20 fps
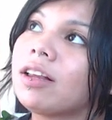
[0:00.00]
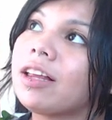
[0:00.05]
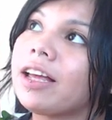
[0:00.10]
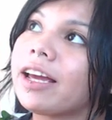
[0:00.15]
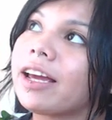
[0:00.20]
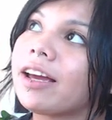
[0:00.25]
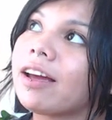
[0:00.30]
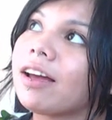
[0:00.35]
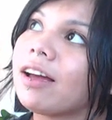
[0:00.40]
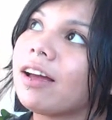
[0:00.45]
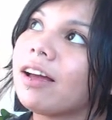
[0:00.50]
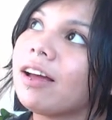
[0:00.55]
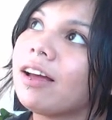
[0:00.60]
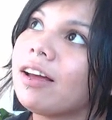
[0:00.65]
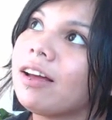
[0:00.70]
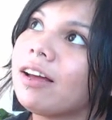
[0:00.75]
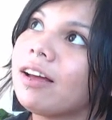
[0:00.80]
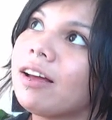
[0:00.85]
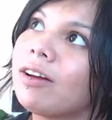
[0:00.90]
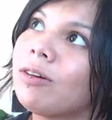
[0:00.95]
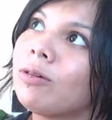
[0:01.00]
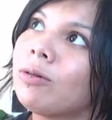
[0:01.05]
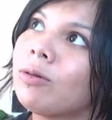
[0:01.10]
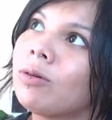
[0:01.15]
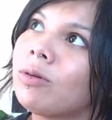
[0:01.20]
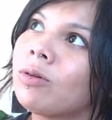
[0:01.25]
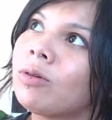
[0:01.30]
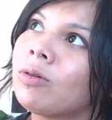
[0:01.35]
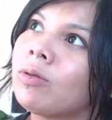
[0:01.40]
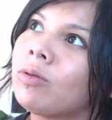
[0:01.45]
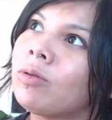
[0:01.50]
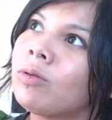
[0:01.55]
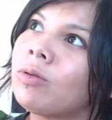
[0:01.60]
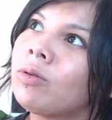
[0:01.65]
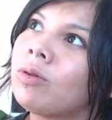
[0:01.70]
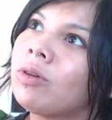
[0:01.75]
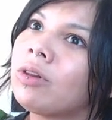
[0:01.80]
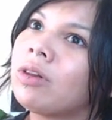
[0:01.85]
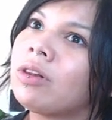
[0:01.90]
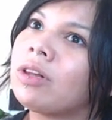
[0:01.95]
like
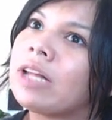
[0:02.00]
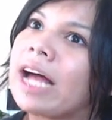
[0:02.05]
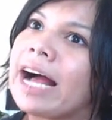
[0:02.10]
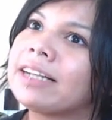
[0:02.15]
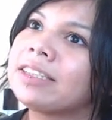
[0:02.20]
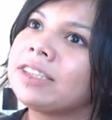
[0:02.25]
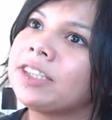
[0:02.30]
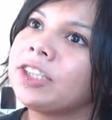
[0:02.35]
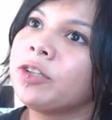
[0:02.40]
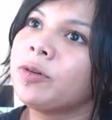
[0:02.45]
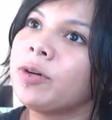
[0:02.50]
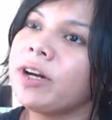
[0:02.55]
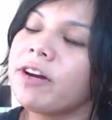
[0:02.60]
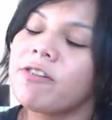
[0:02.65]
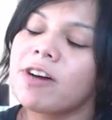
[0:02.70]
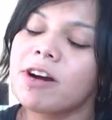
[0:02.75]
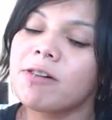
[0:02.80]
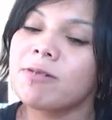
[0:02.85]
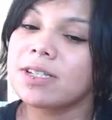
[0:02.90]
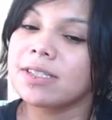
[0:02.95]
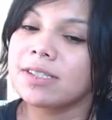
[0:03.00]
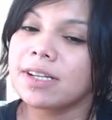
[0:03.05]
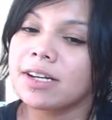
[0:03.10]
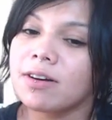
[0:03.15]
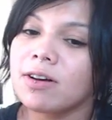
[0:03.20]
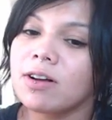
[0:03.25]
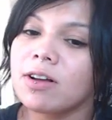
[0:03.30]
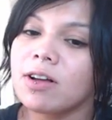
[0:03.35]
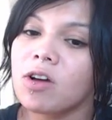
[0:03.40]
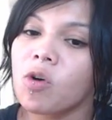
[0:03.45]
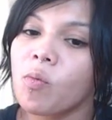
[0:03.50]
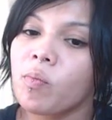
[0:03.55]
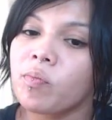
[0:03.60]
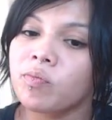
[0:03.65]
last year whenever I was single.